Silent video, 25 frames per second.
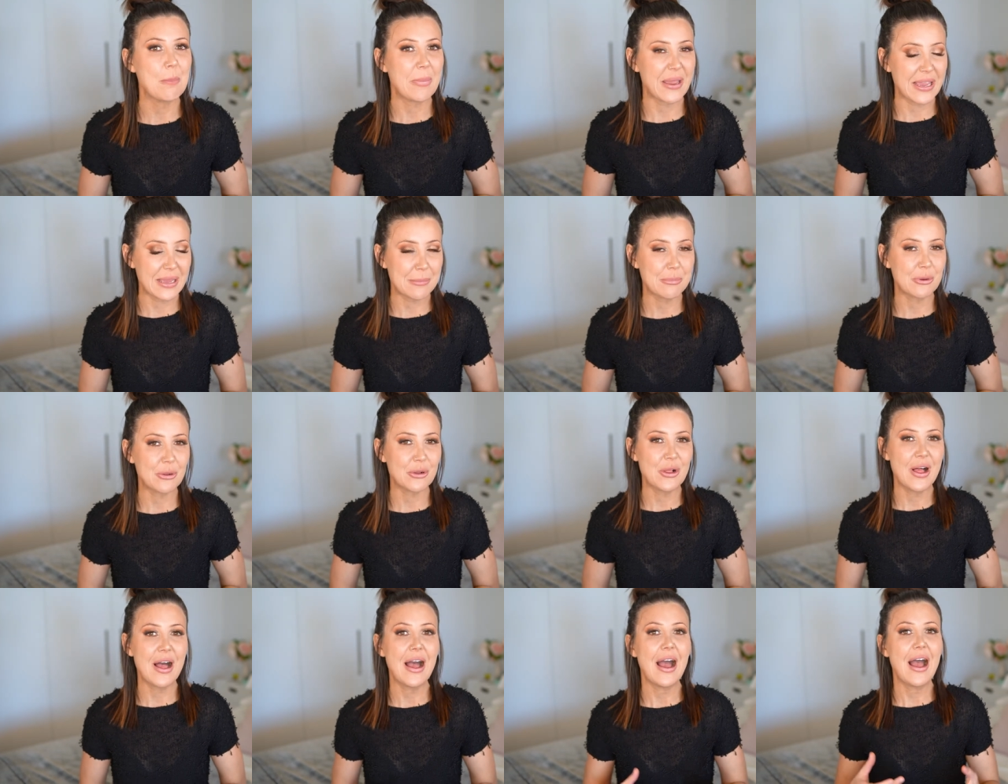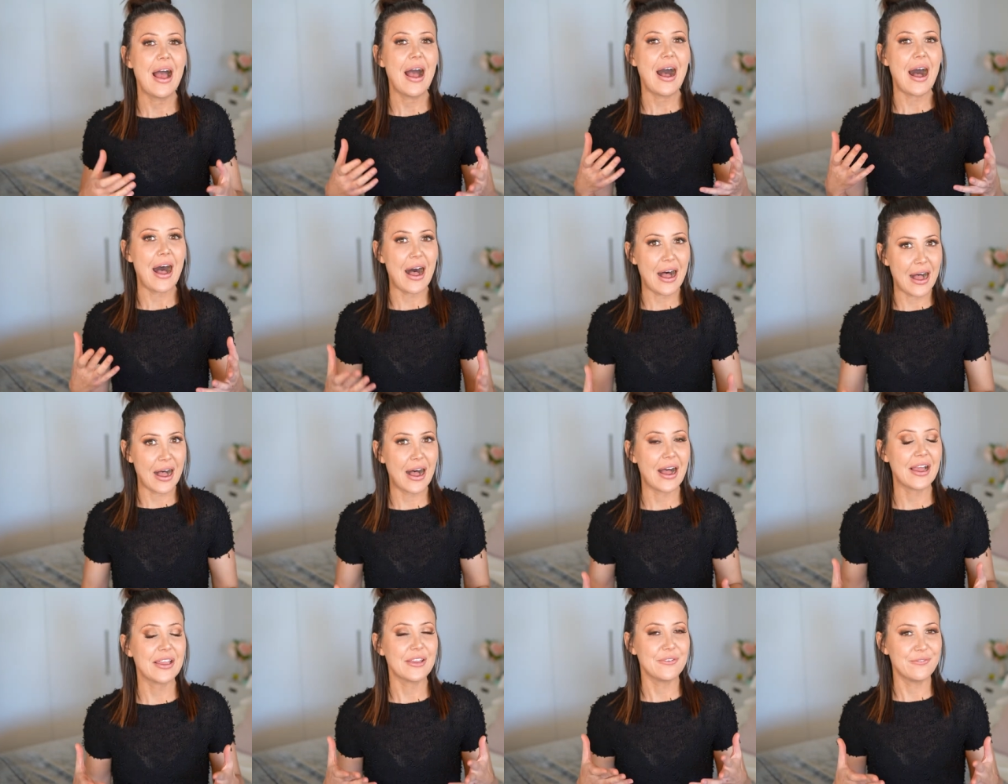people
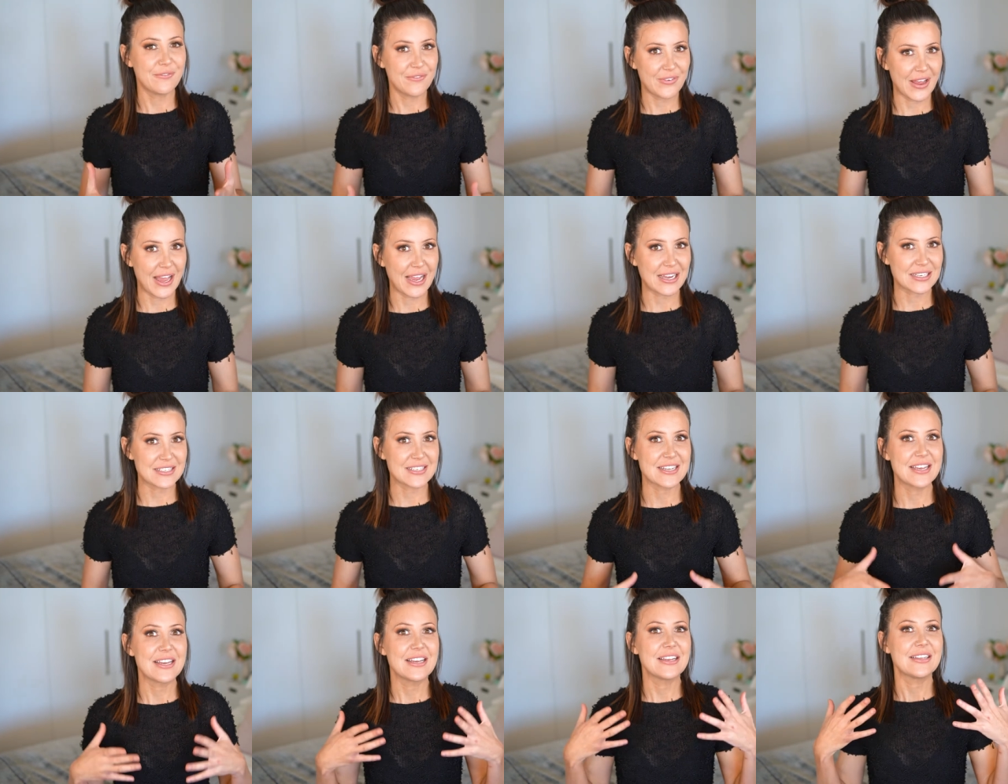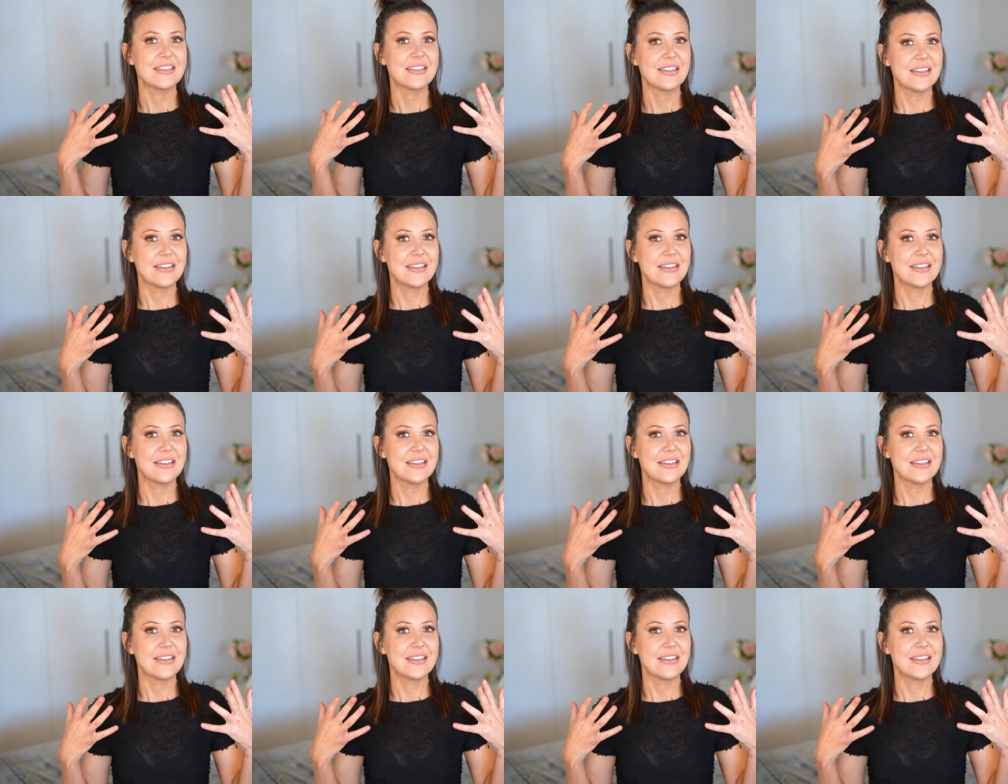are in fact